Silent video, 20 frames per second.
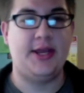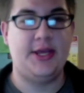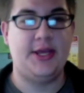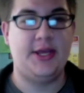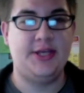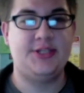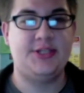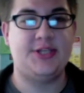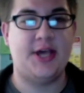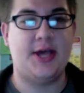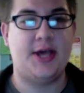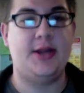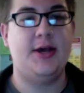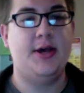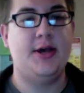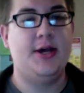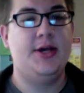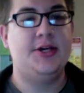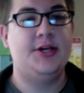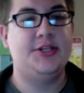He said,
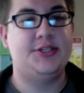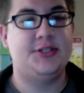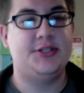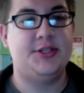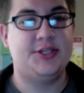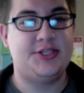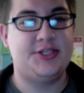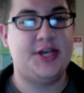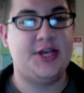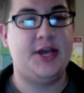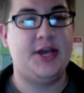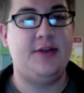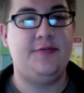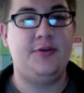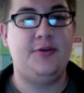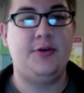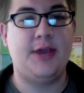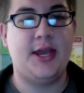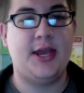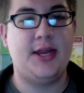the Zen of
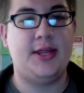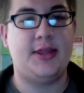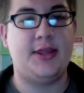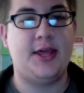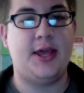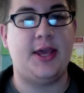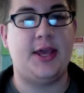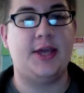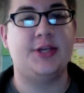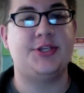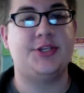doing anything